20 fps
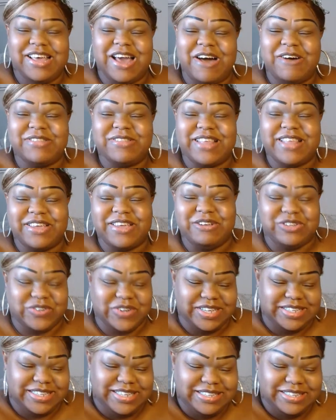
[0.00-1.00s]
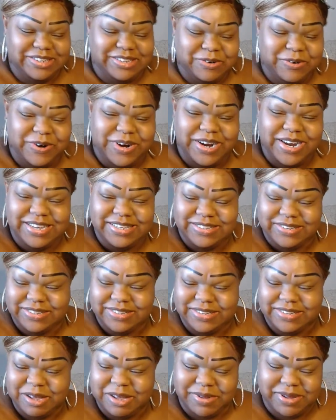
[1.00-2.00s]
y'all think you trust this Aquarius or
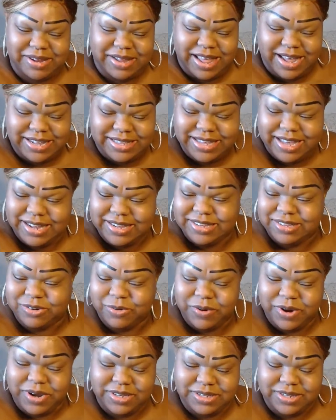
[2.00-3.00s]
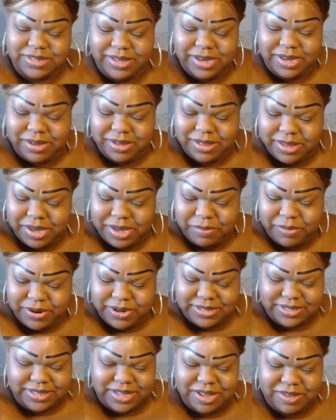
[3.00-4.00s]
something like that? This Chris Lee,
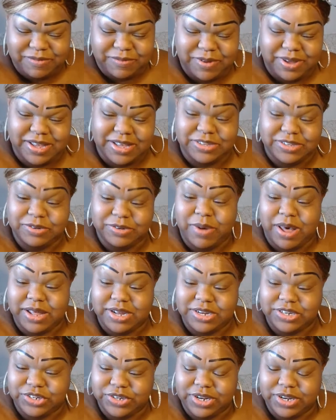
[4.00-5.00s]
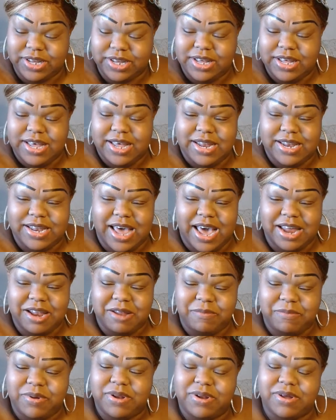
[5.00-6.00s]
Libra and stuff because you probably shouldn't. Nine
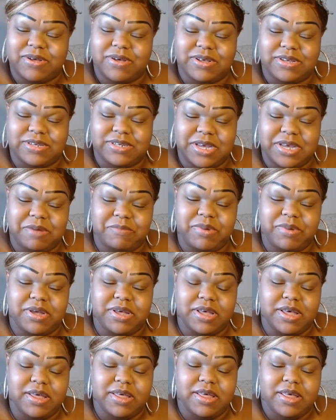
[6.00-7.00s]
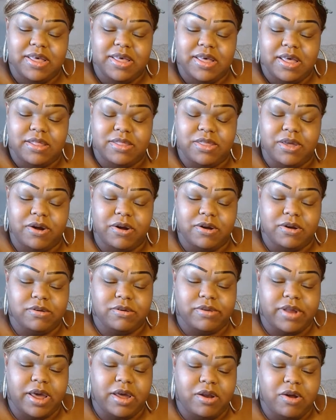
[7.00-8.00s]
of Pentacles, yeah, because
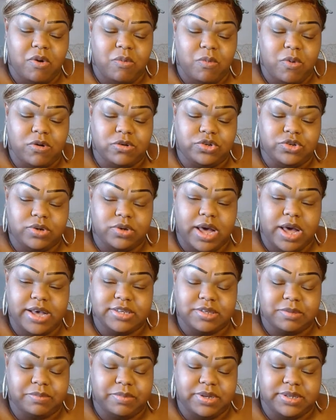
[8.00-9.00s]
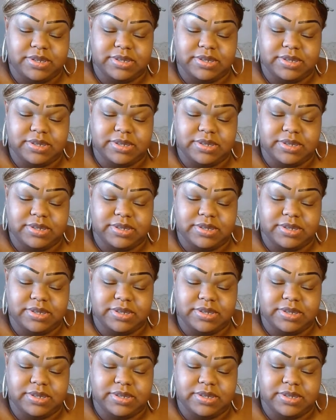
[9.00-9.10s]
they're they don't want you guys to be